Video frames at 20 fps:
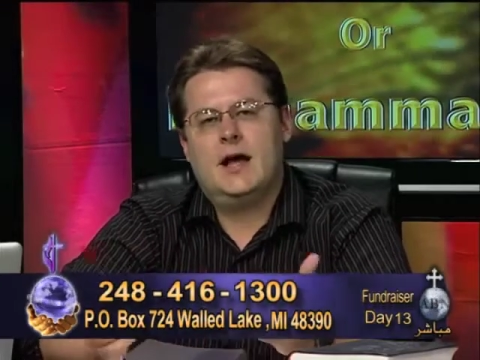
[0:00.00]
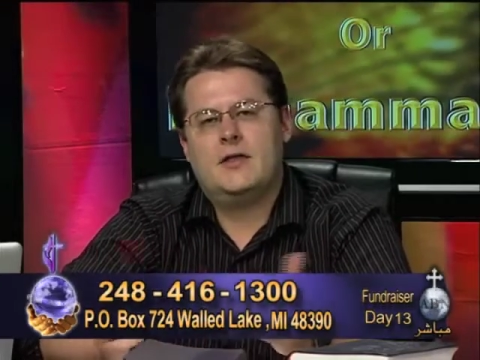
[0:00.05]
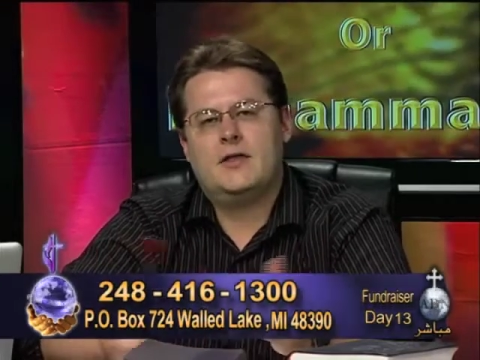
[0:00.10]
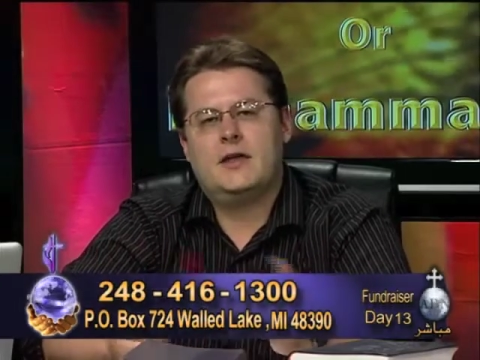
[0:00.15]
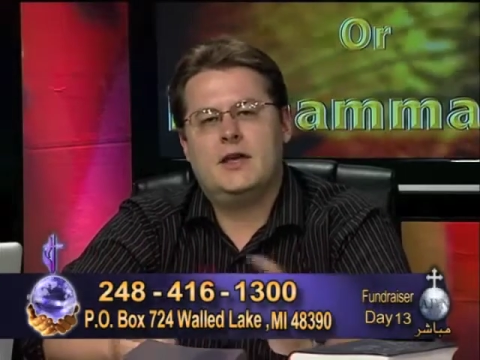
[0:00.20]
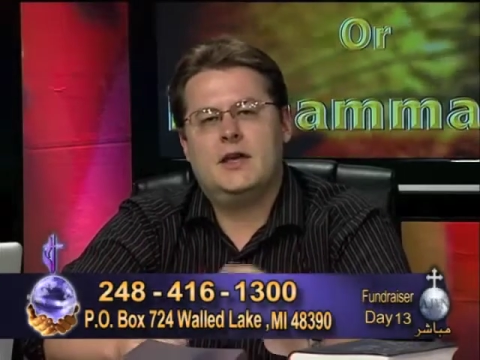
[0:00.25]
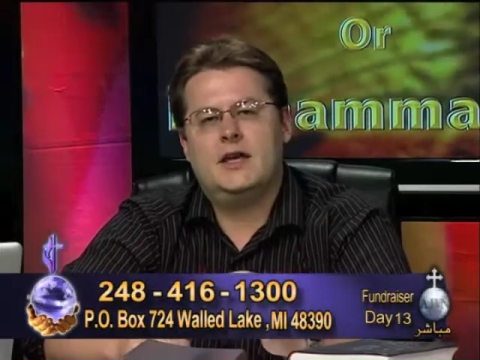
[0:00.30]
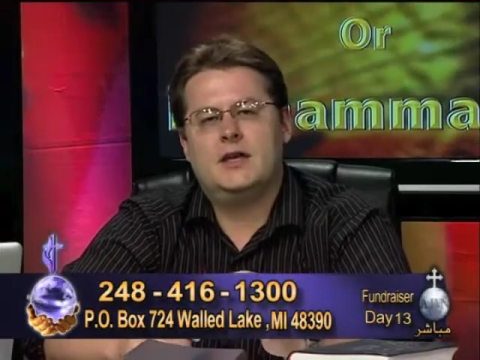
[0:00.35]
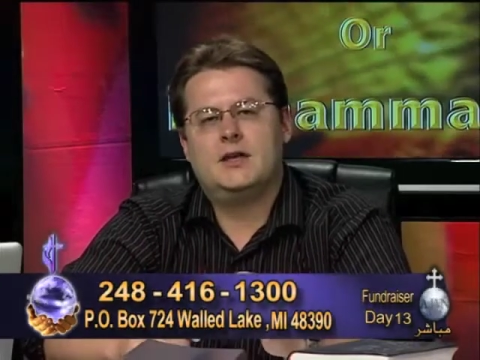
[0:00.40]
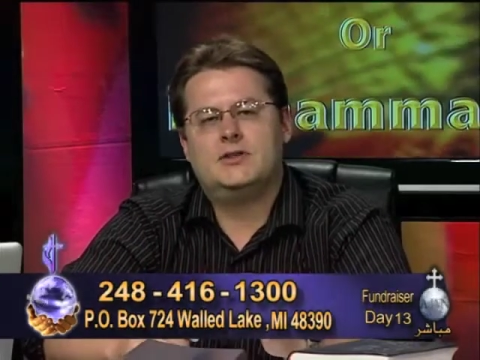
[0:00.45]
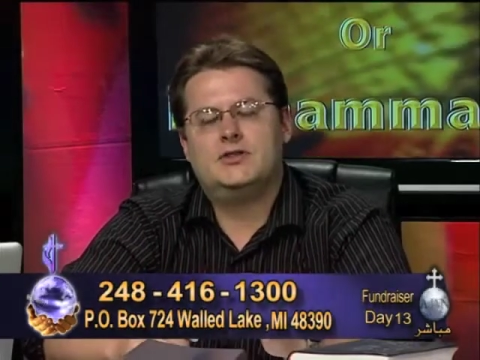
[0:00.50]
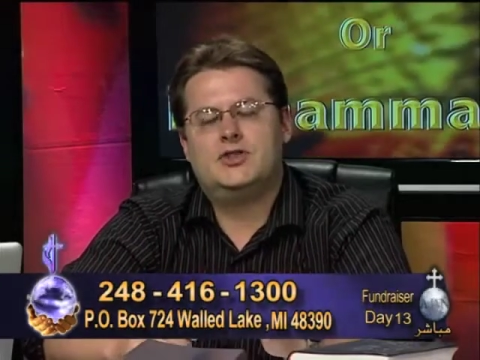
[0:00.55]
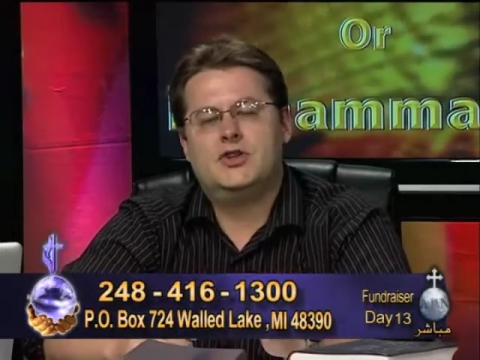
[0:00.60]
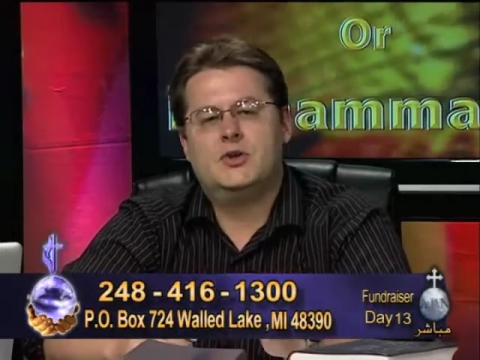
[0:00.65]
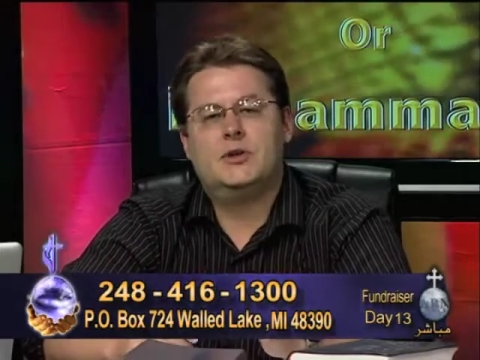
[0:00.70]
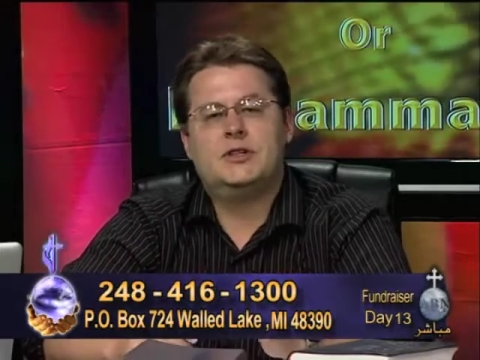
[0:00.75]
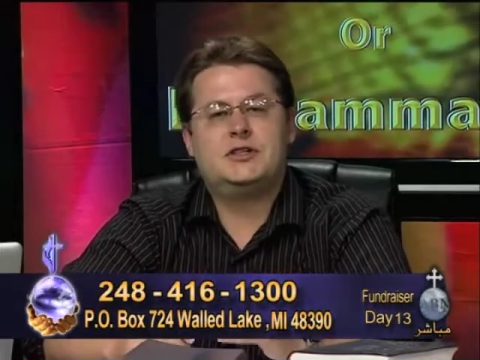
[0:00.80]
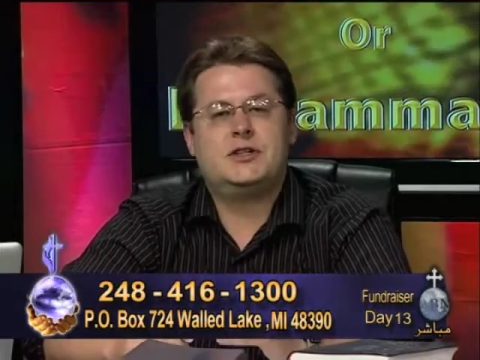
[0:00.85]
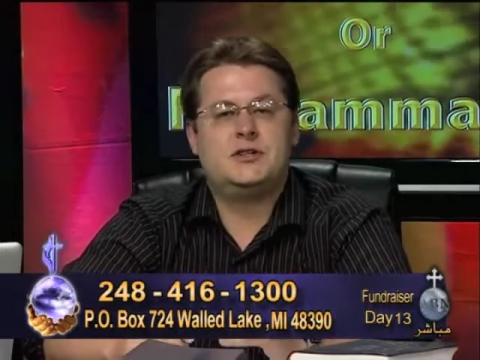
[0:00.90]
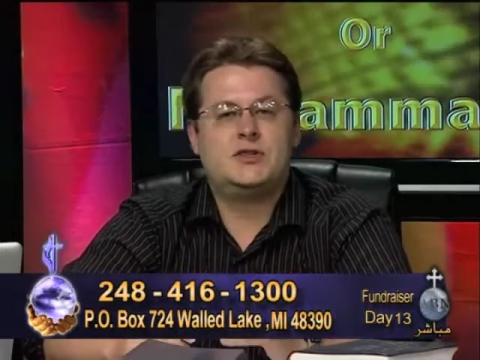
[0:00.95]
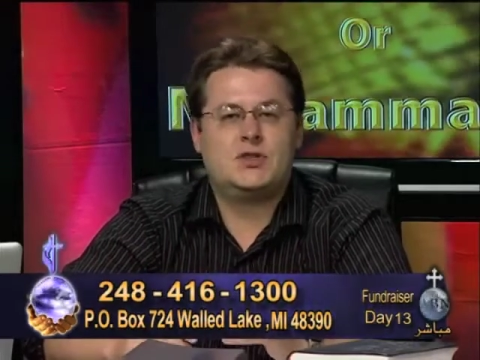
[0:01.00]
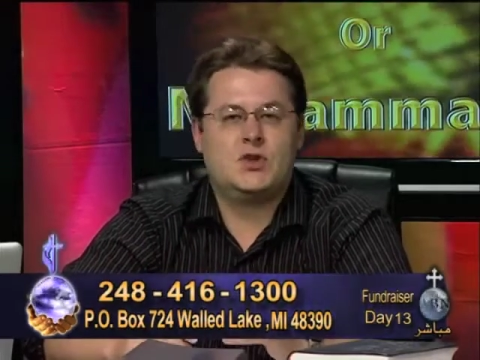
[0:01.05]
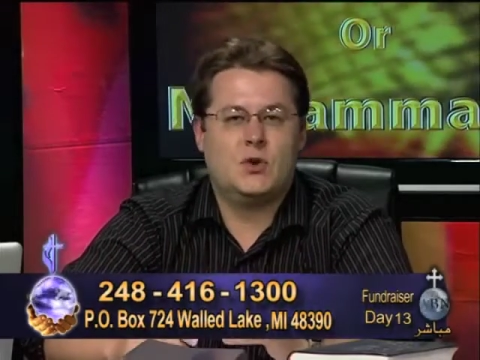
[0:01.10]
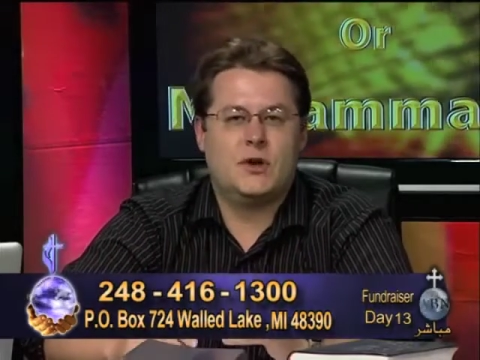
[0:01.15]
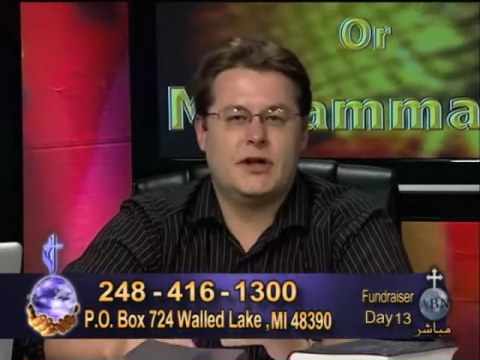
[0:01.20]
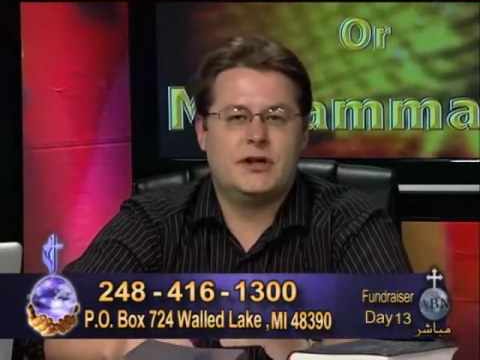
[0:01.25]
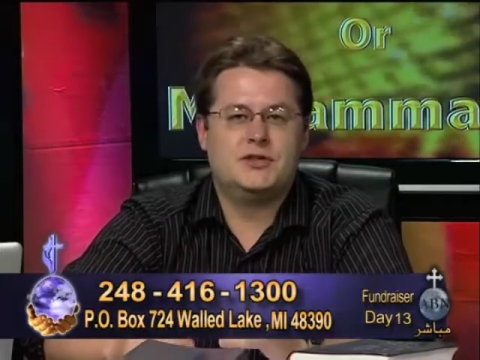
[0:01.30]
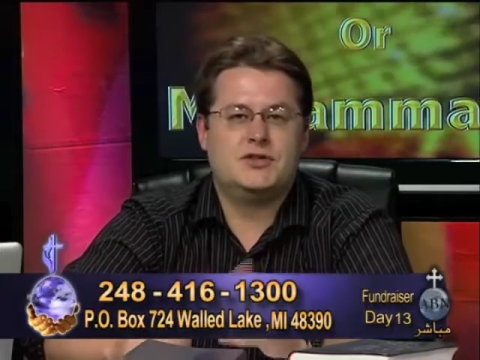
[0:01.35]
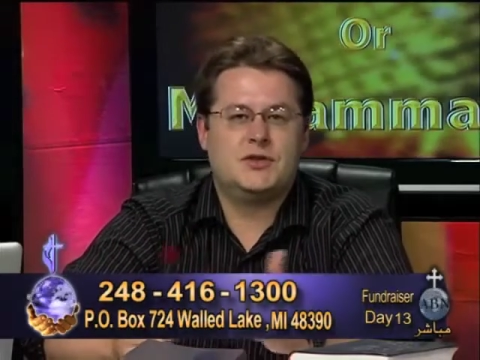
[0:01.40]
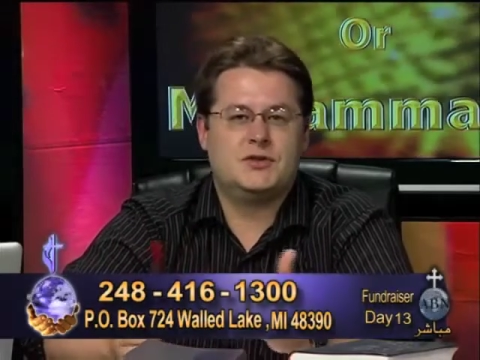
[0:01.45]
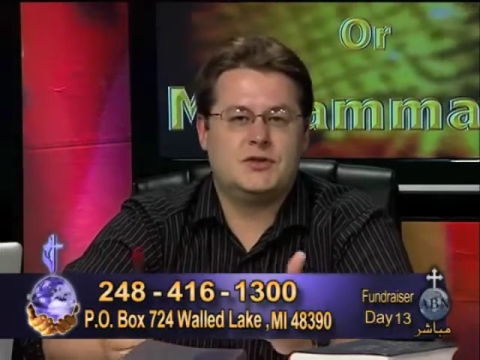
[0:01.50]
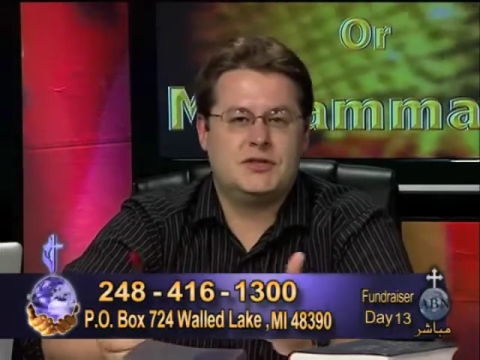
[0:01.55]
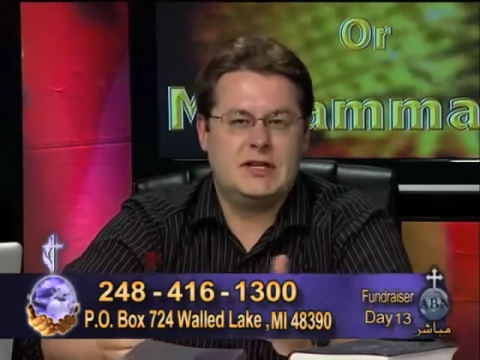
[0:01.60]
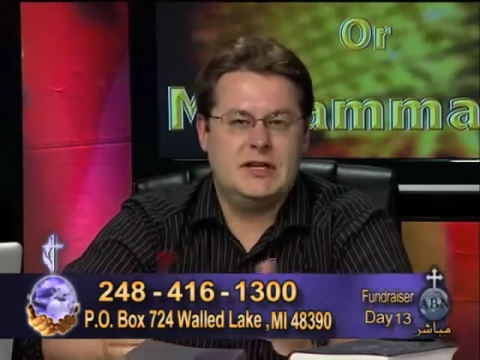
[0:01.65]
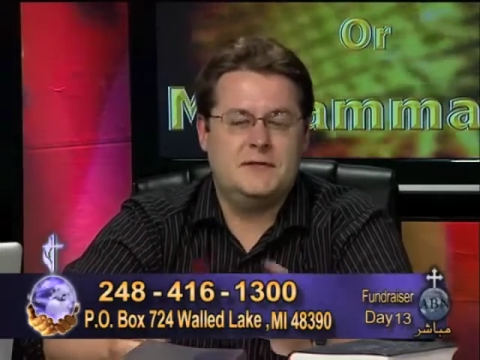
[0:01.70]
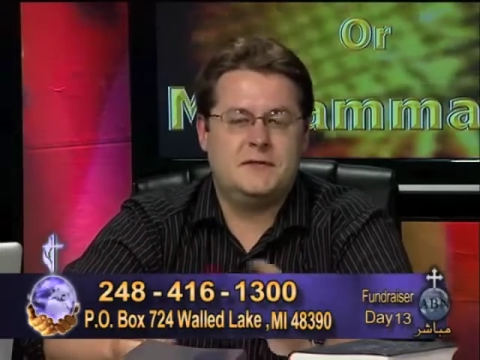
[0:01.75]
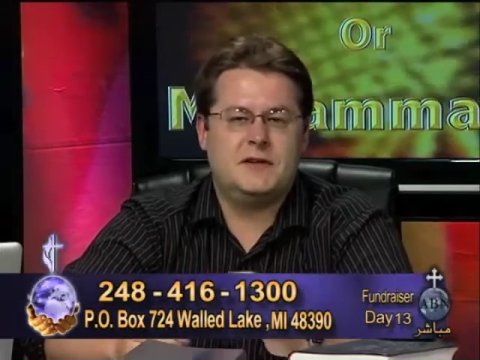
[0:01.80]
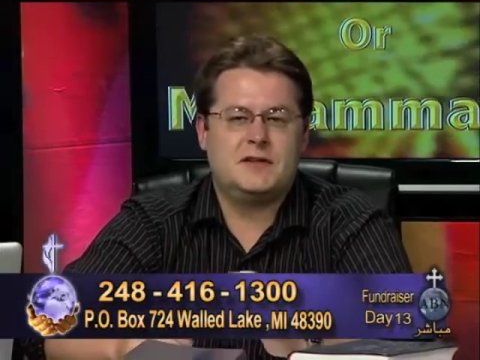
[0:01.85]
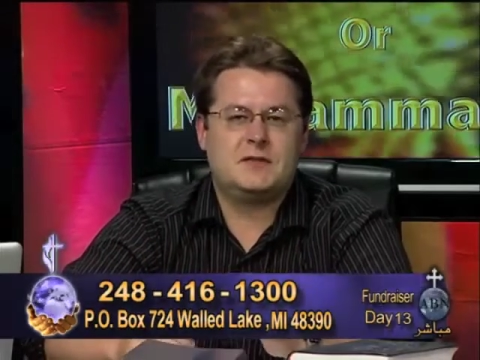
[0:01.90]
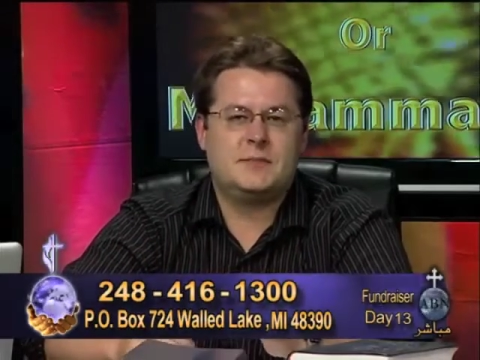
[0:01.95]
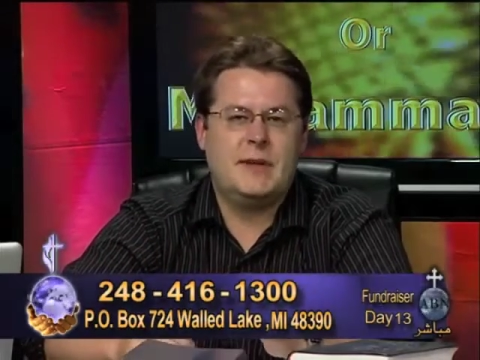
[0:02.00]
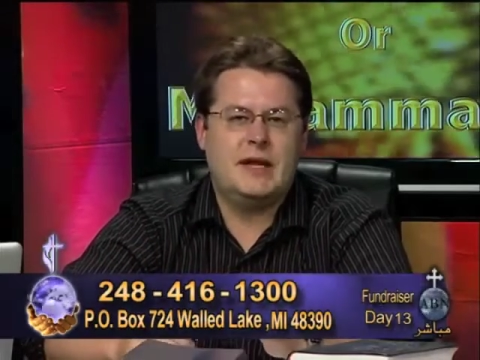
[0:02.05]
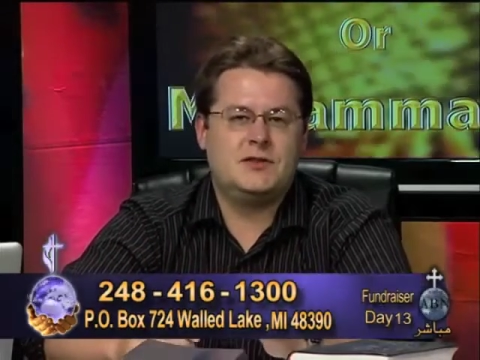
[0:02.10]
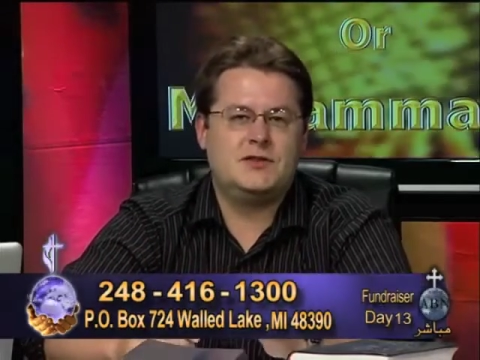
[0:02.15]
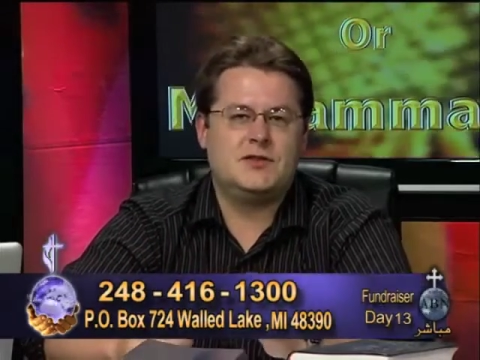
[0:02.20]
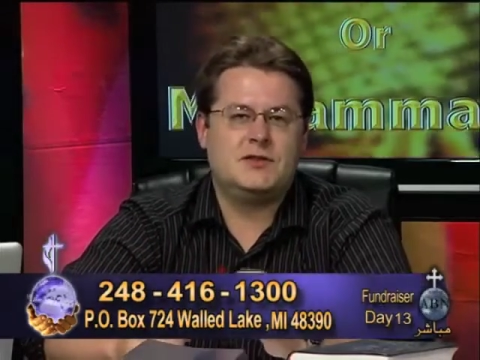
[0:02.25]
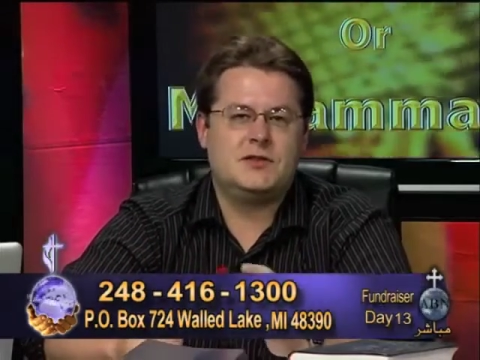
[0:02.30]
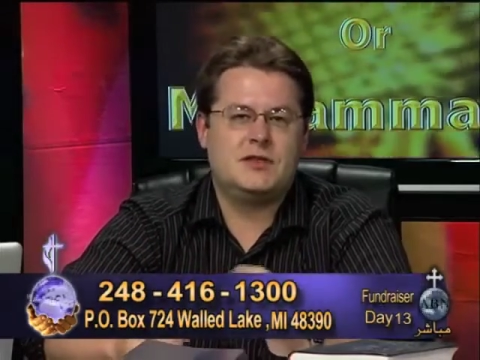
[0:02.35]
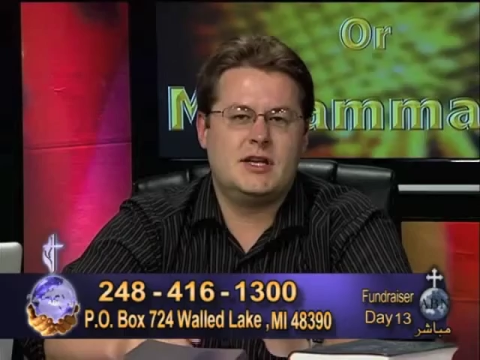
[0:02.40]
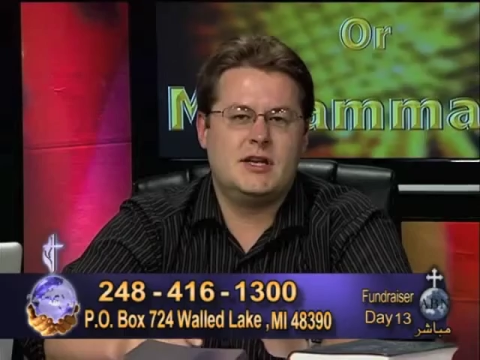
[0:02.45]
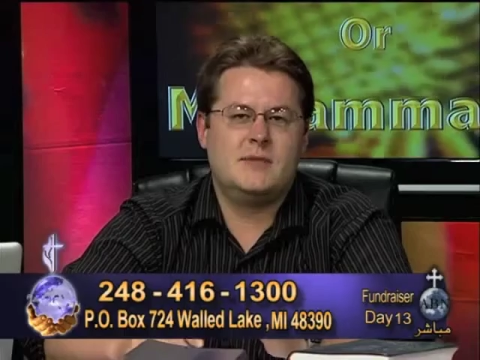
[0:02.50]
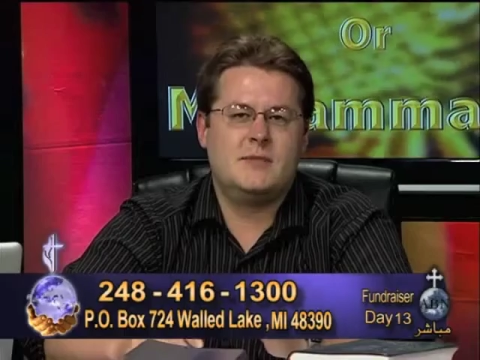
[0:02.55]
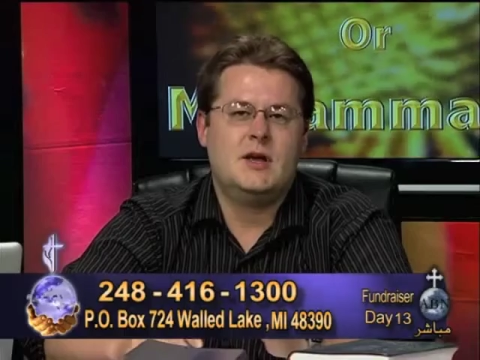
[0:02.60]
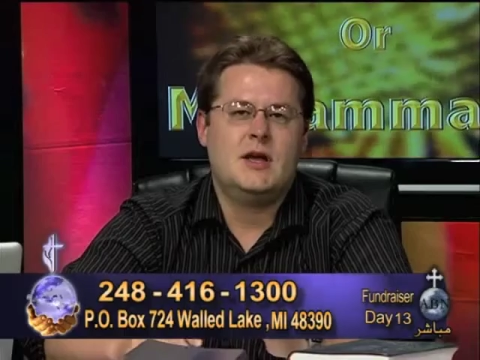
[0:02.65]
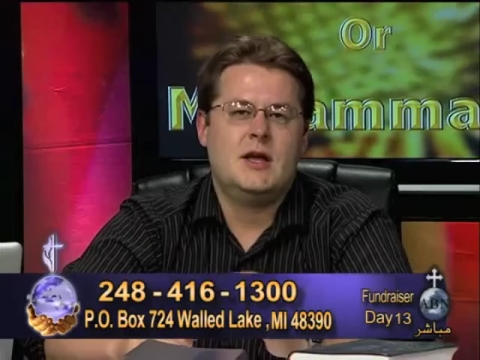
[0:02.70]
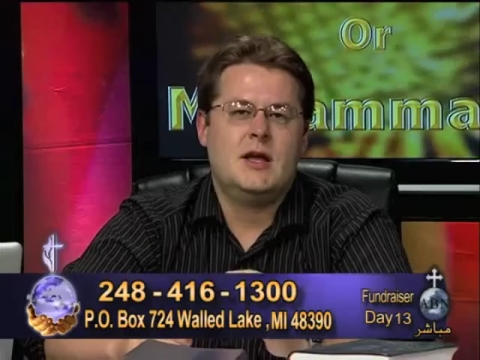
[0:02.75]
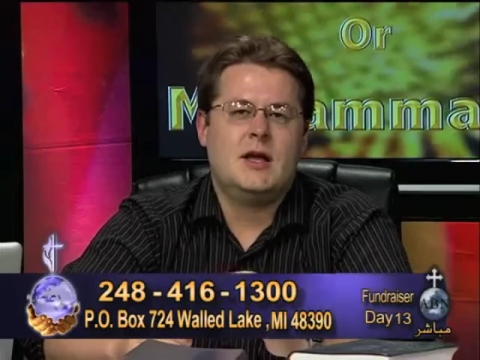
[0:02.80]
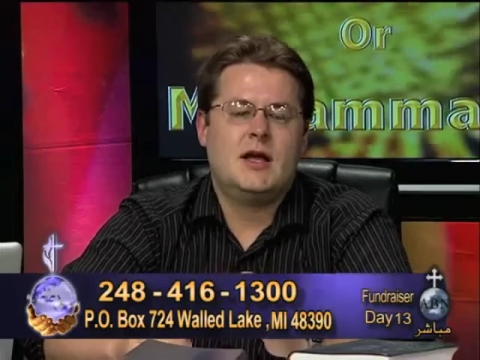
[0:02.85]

The Jewish historian Josephus mentions him.